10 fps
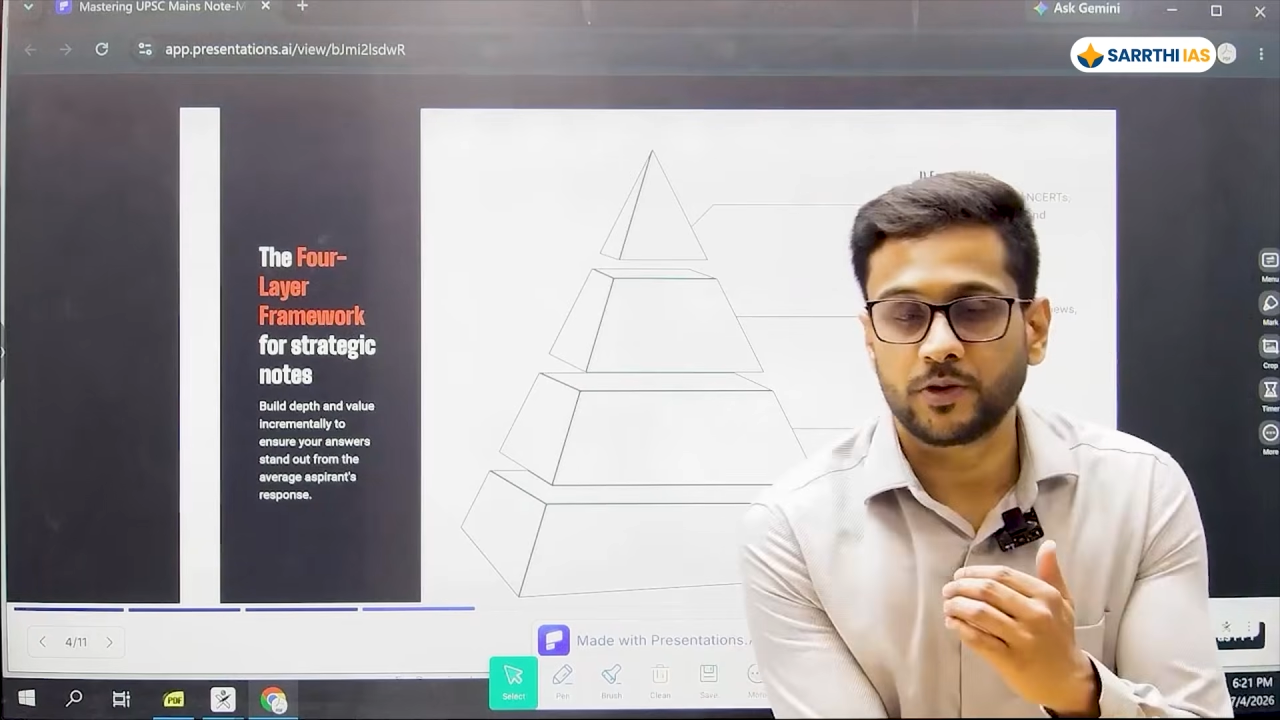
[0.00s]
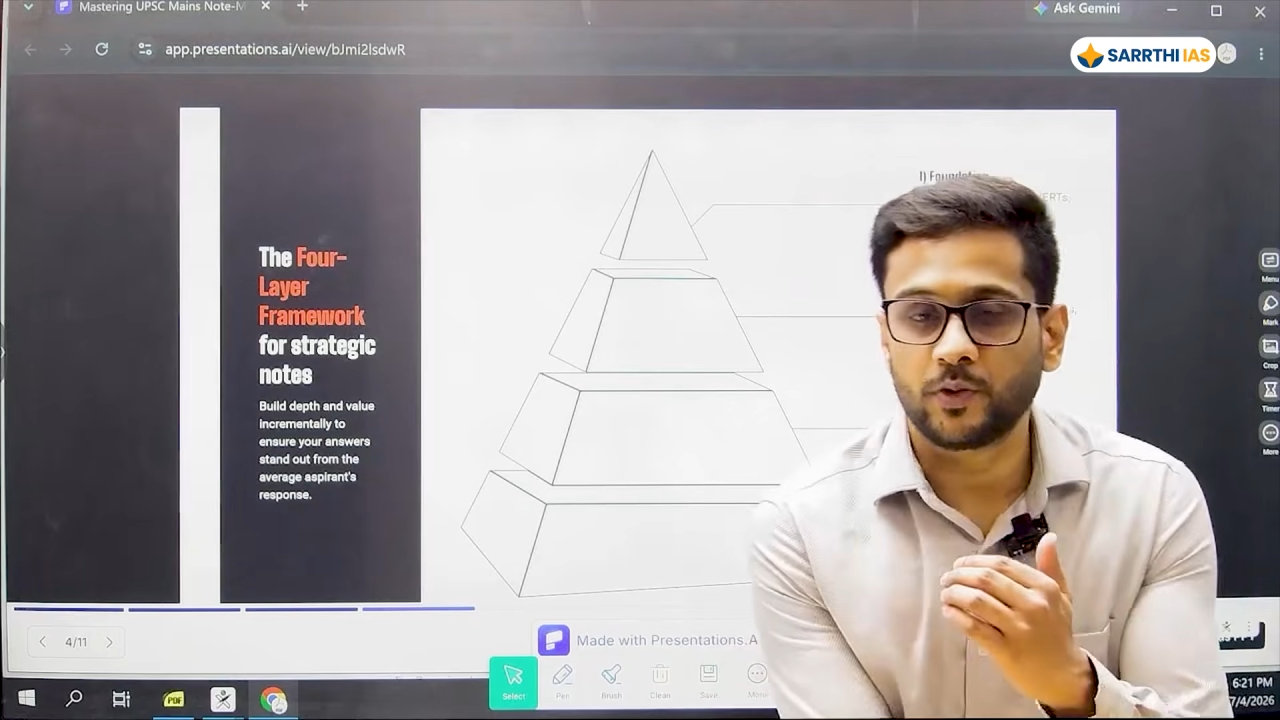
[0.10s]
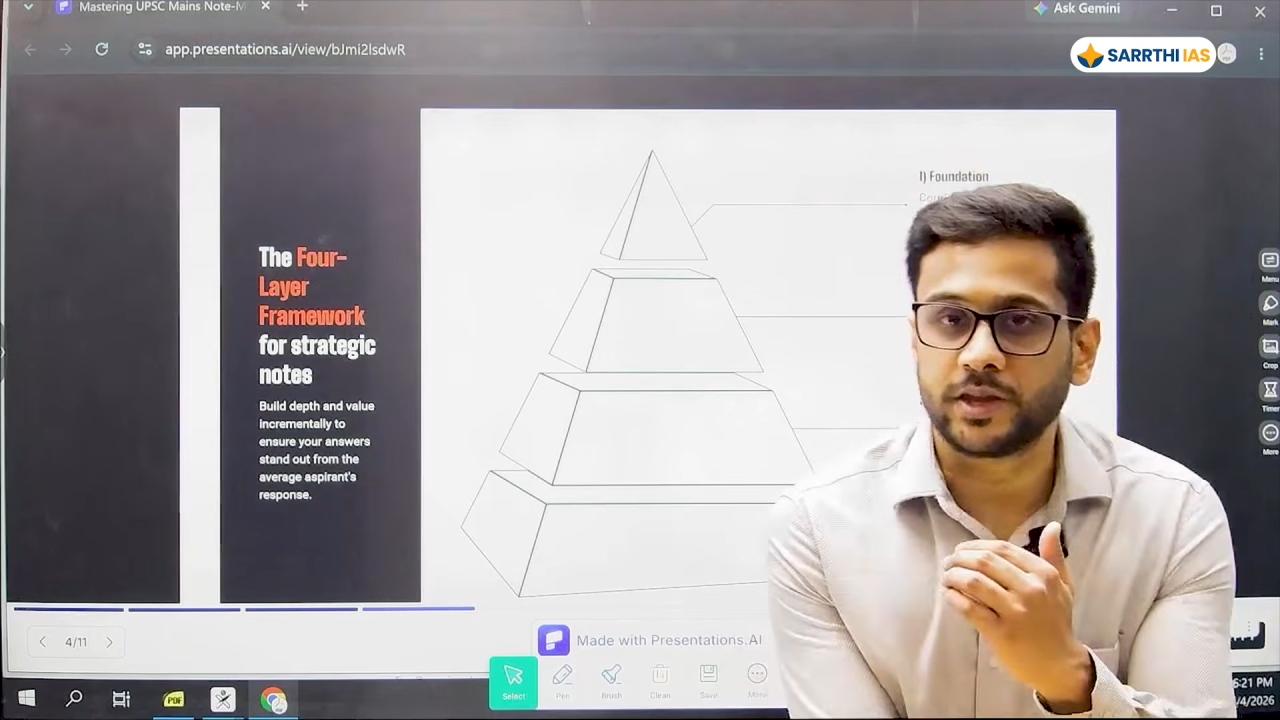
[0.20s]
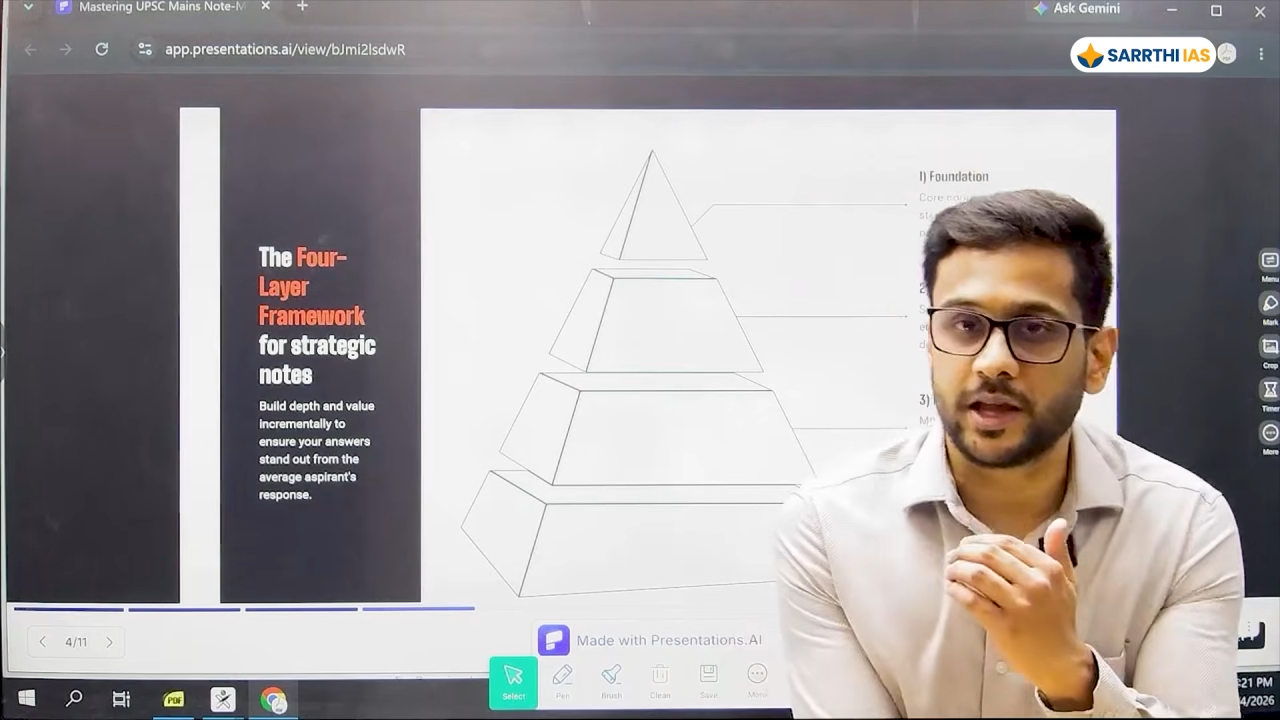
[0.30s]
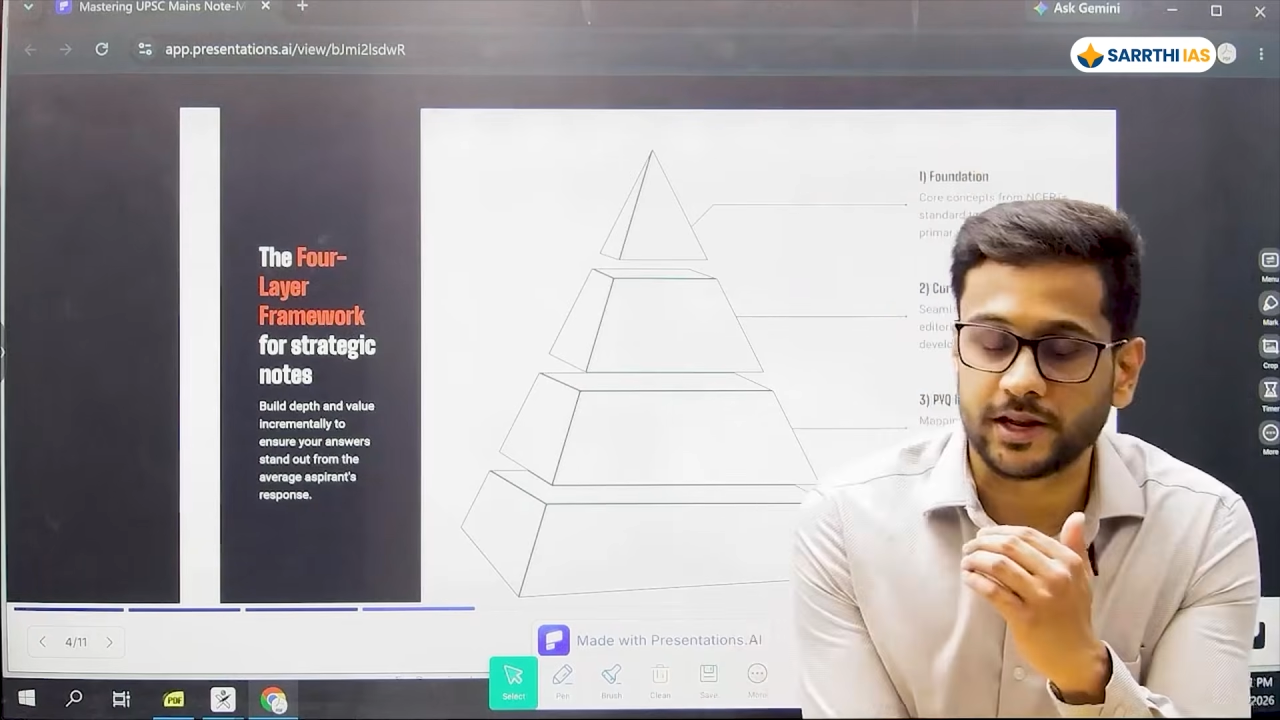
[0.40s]

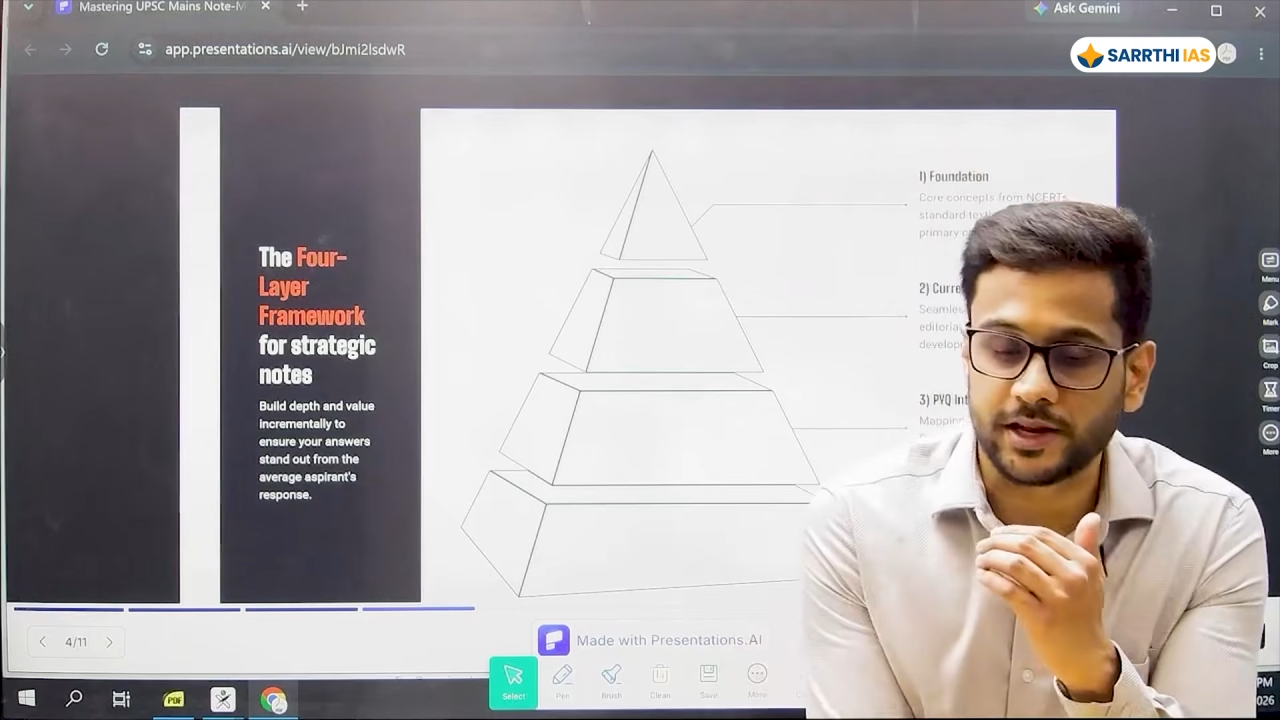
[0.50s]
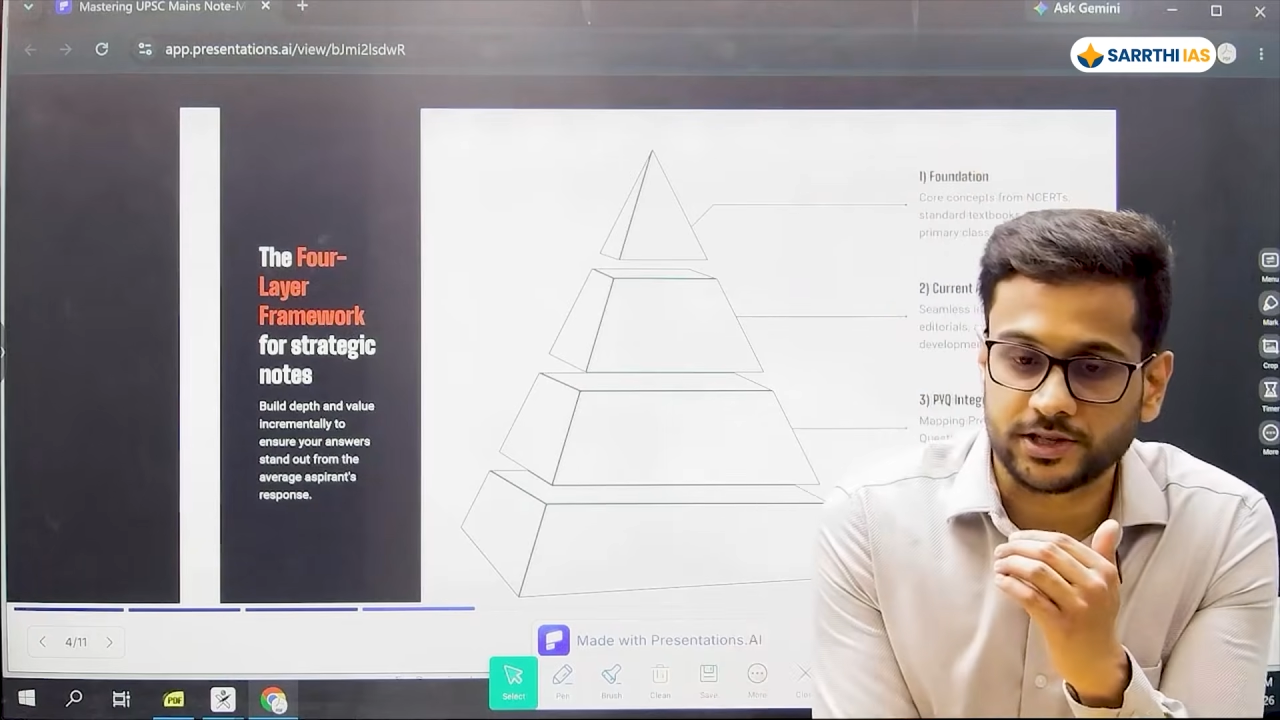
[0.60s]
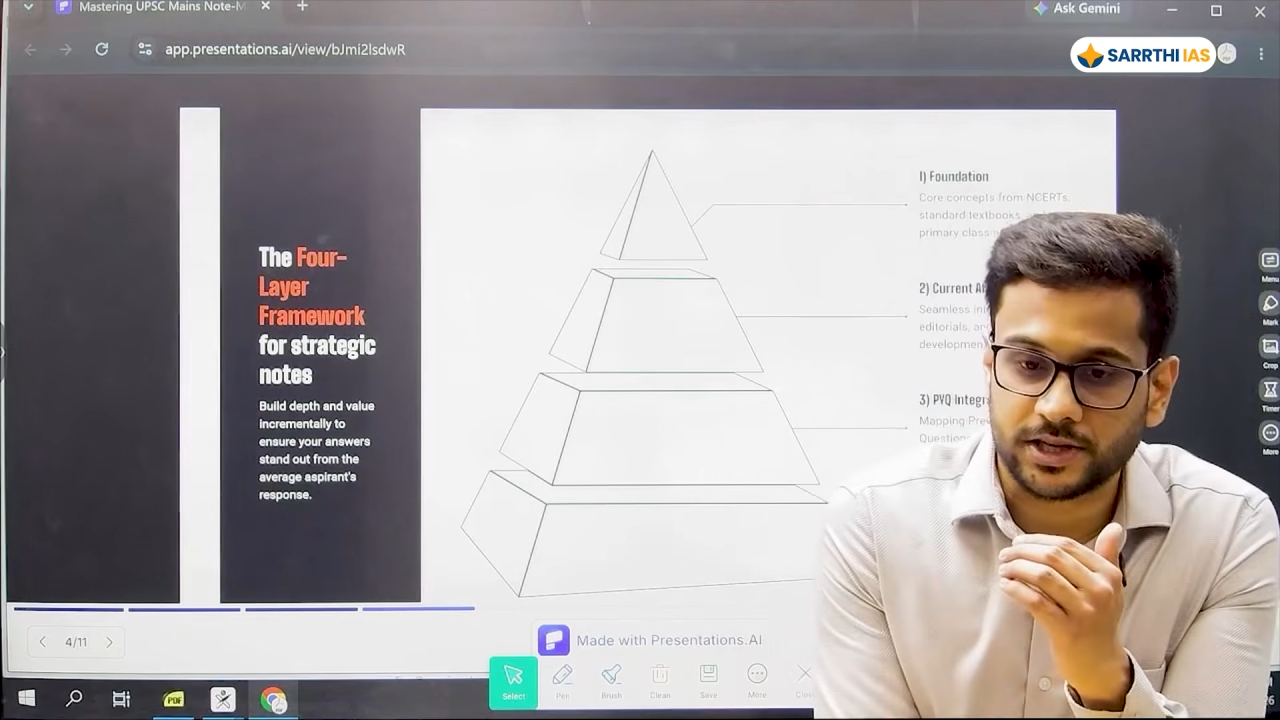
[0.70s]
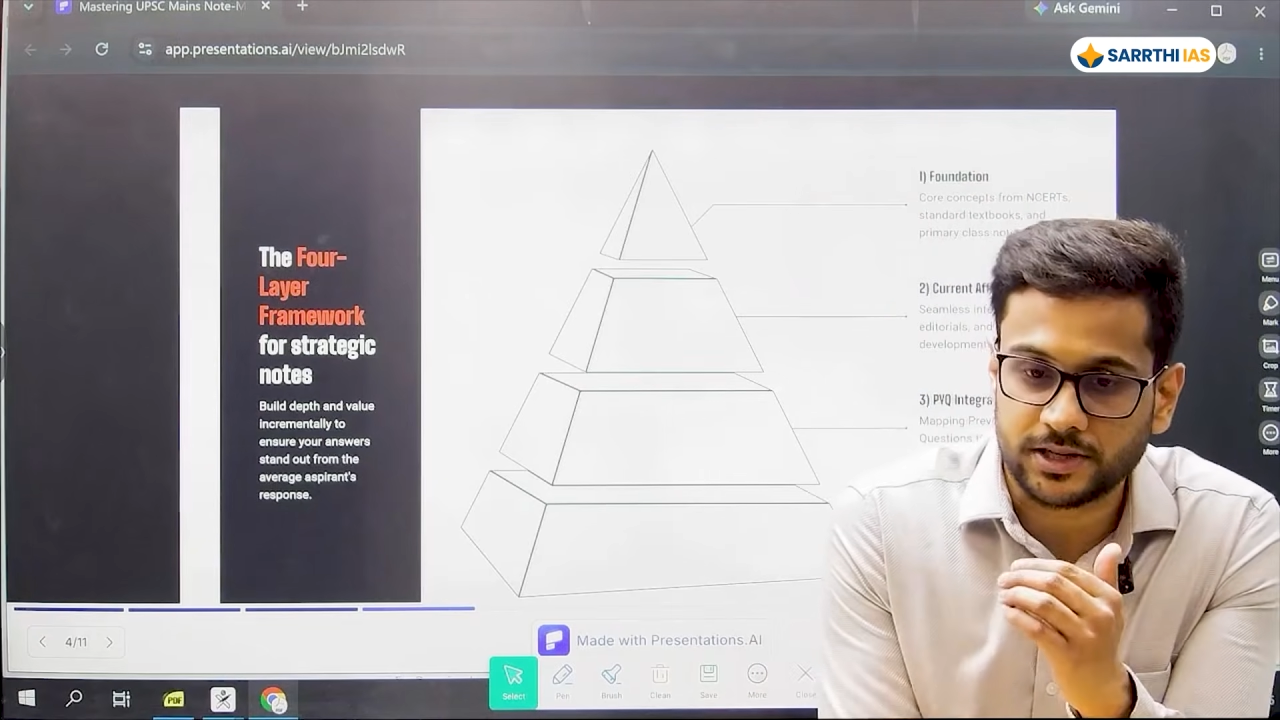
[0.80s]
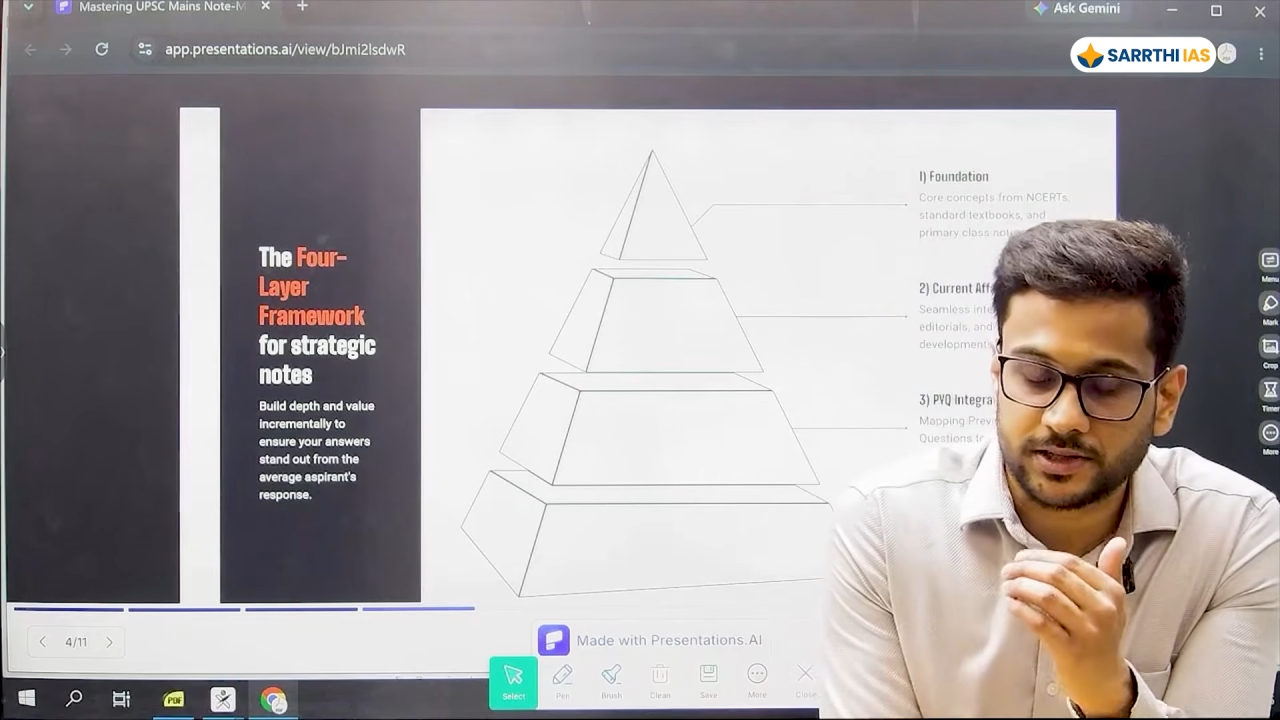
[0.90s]
integration is